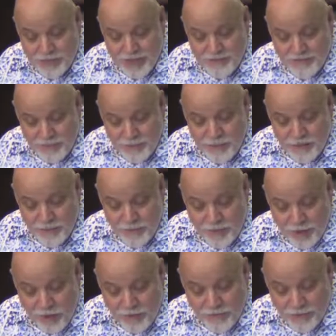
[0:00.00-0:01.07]
gave
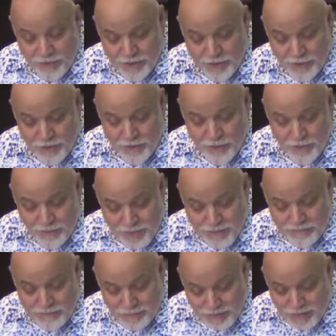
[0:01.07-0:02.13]
freewill offerings toward the
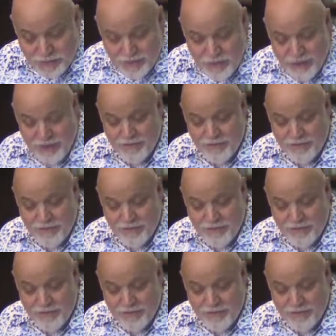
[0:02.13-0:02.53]
rebuilding